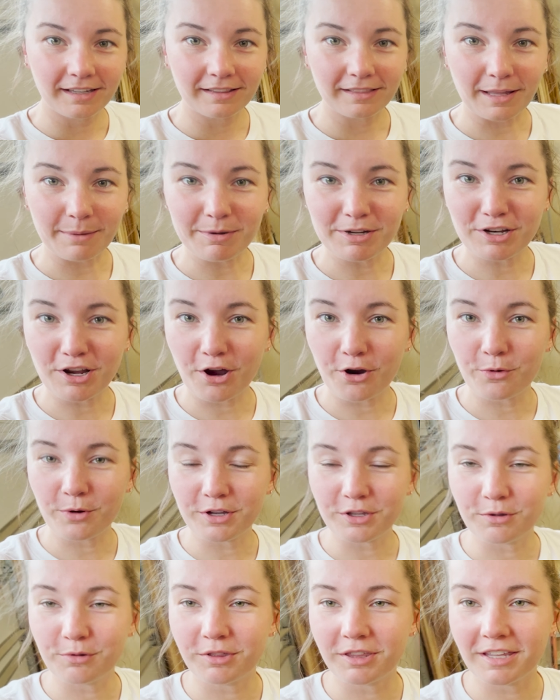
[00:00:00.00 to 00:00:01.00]
Let me know what
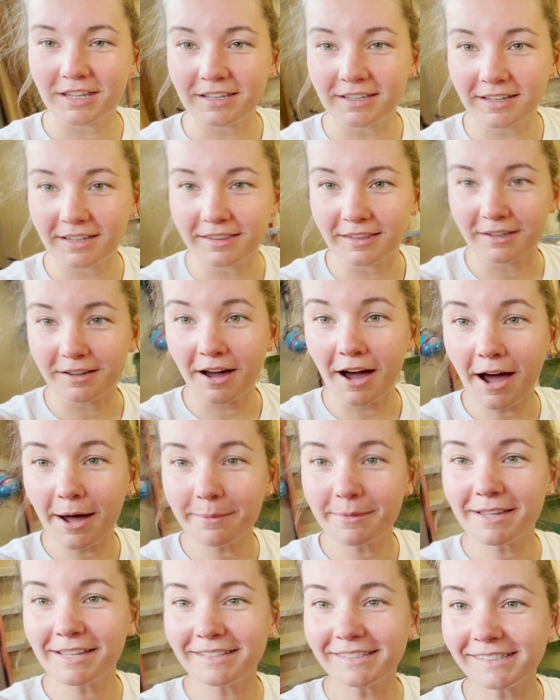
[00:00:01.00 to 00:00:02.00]
you think in the
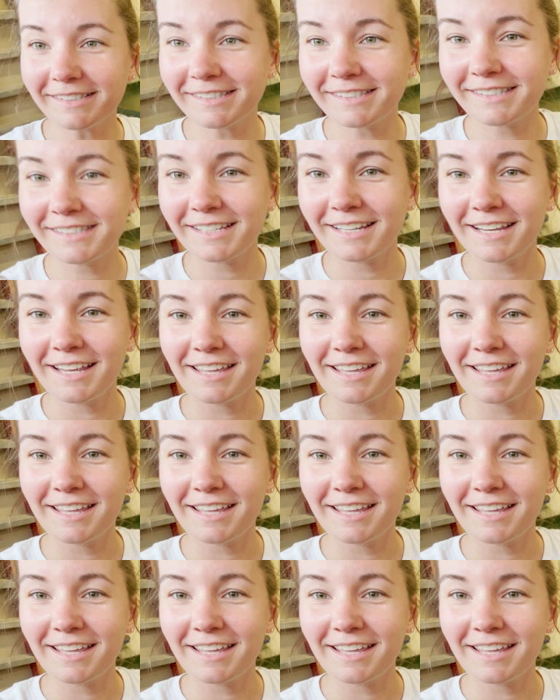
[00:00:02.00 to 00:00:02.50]
comments.